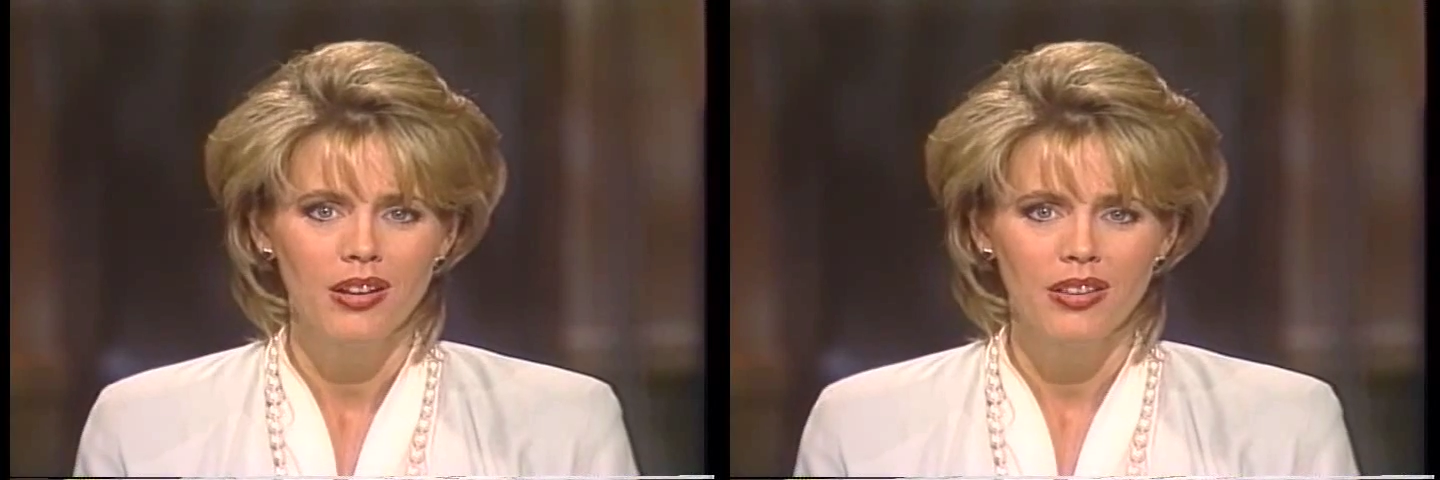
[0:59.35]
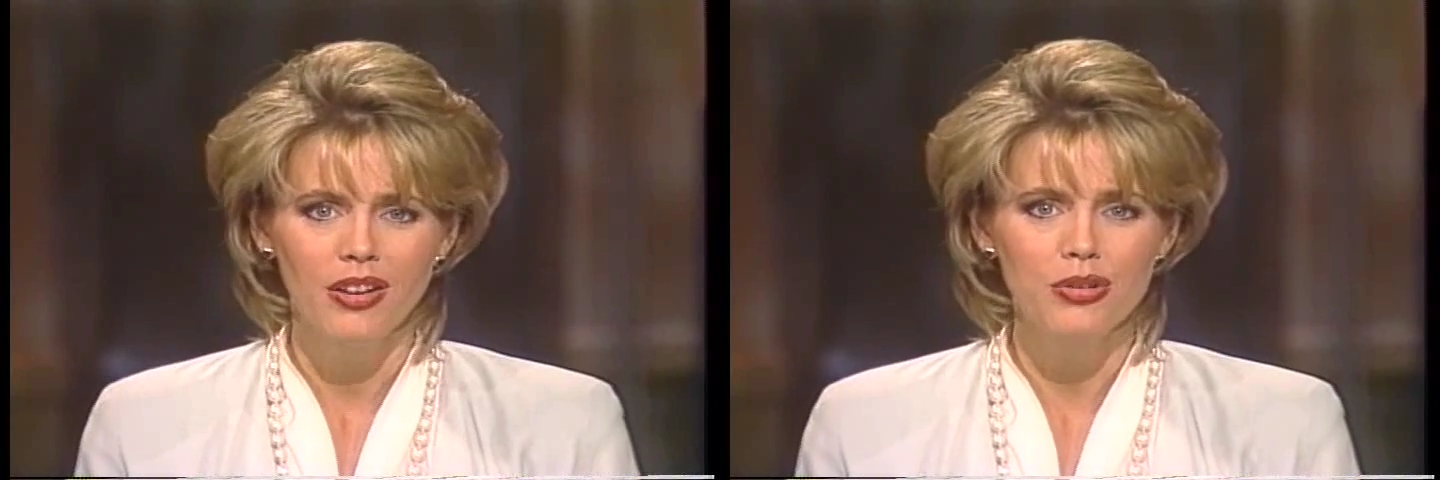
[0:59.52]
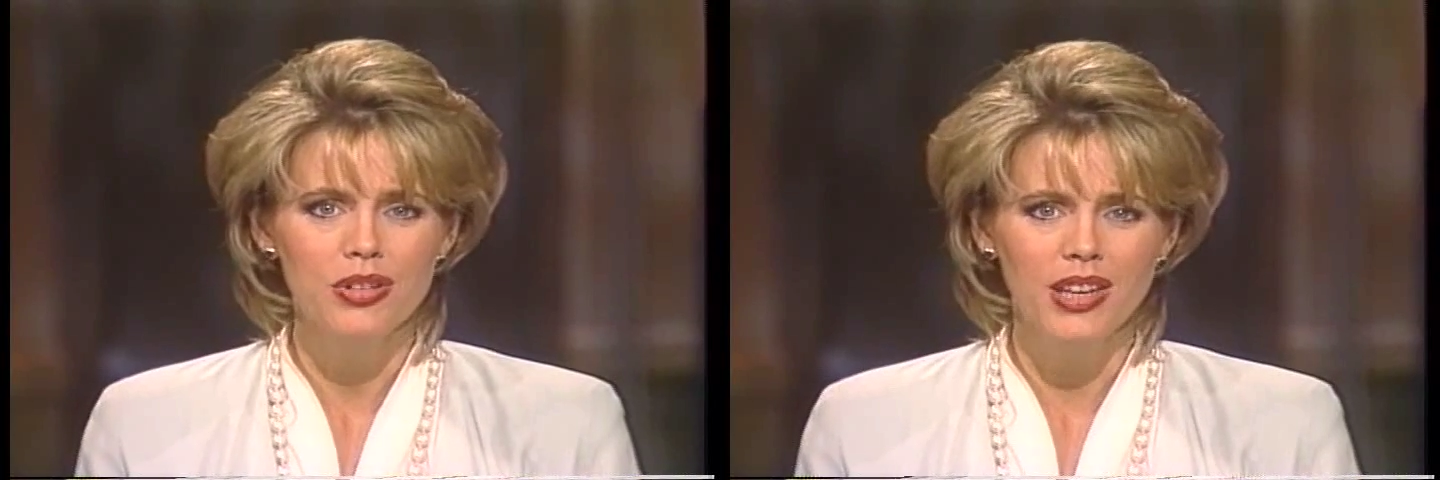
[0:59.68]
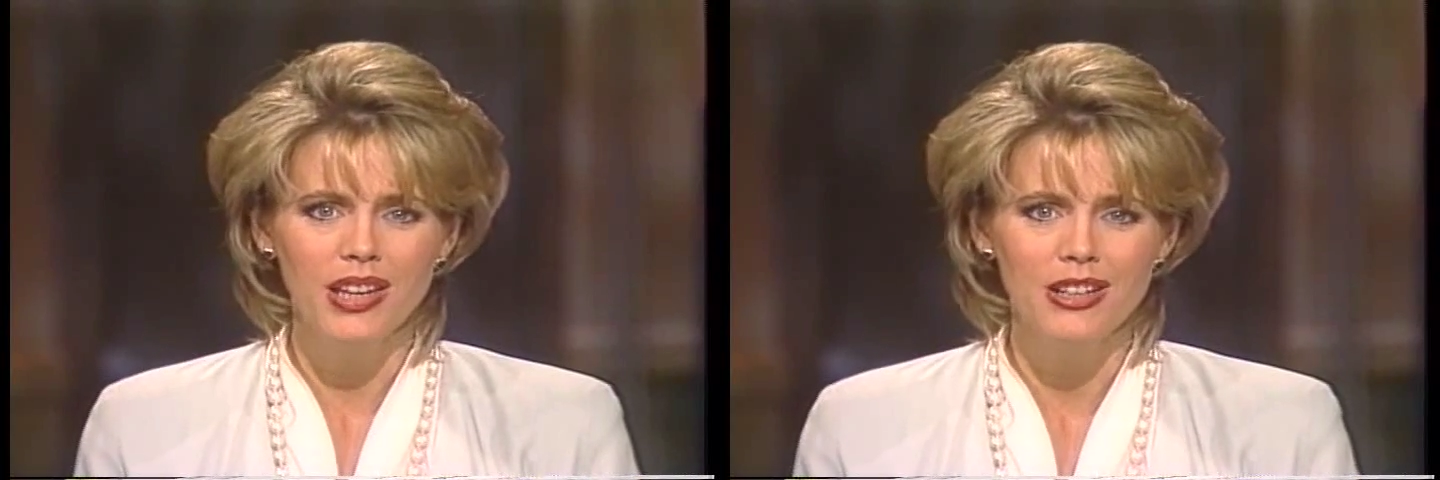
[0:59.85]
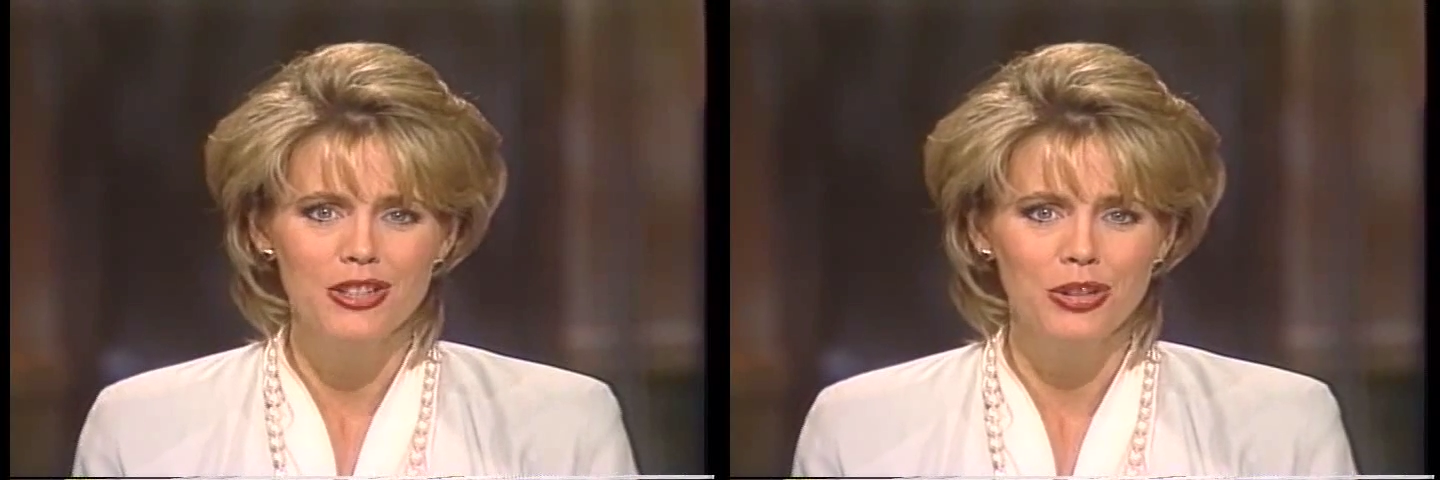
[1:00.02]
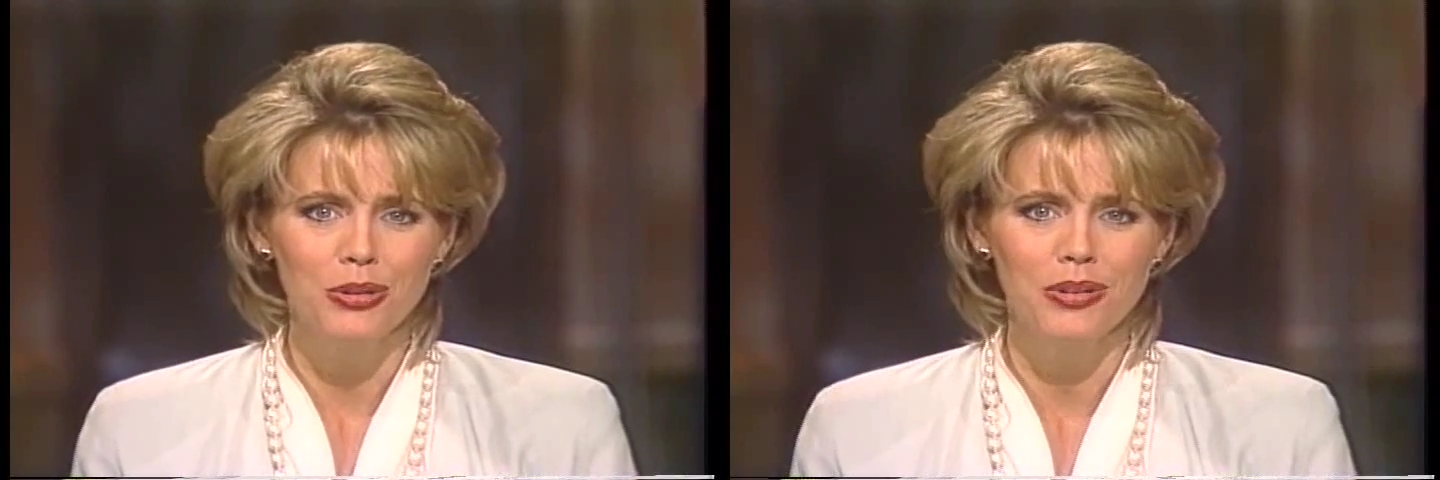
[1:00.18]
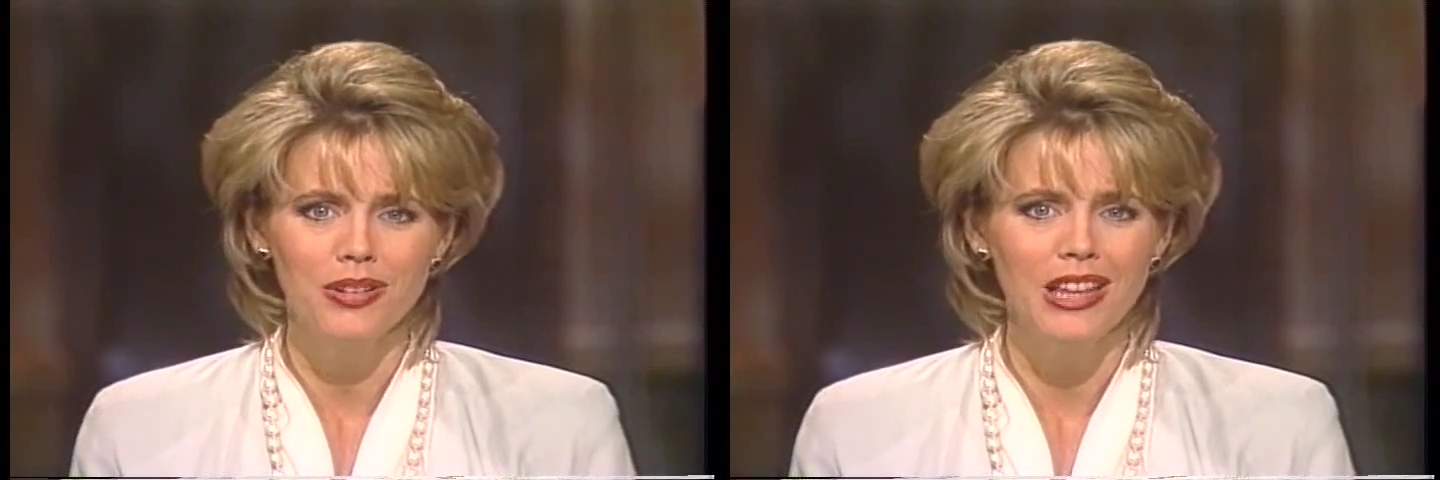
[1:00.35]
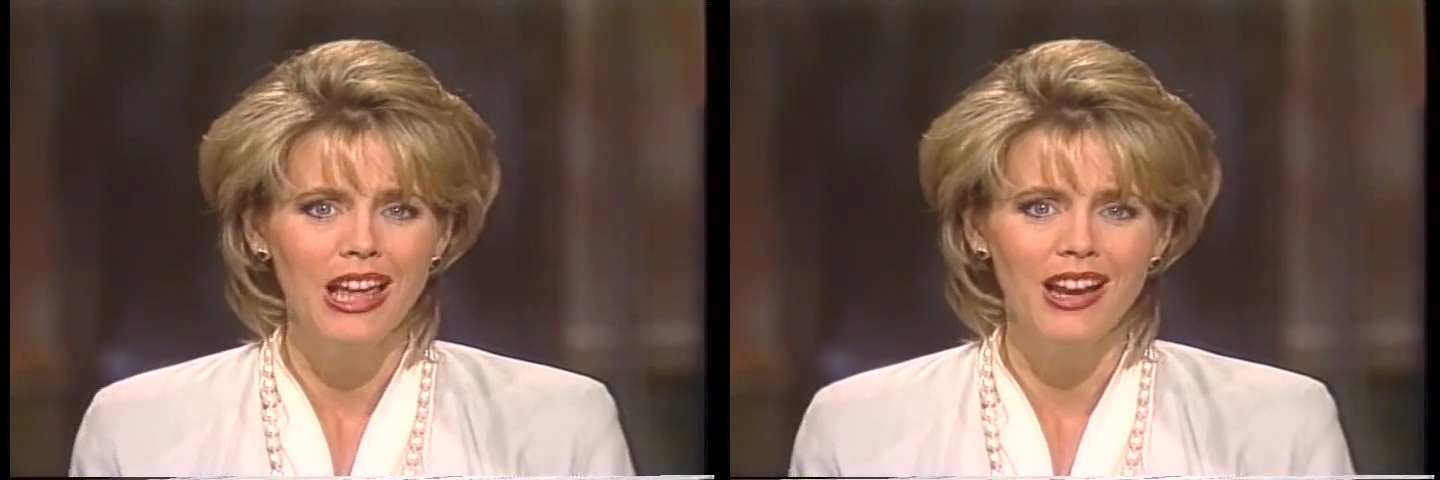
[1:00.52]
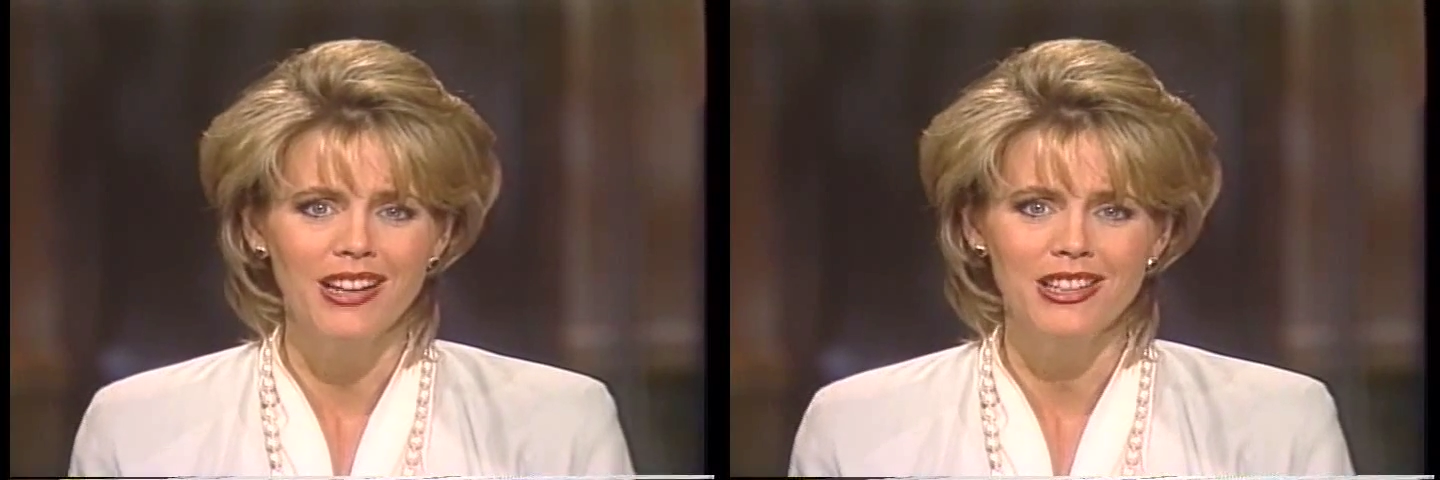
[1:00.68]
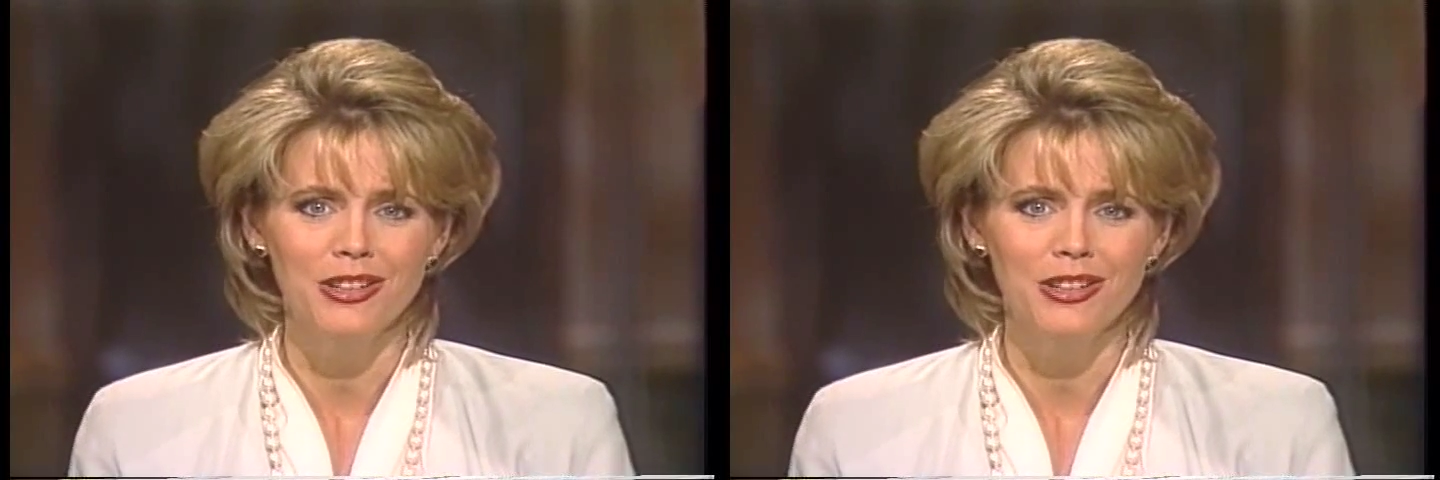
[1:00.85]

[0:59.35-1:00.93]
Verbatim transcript: those kids who are locked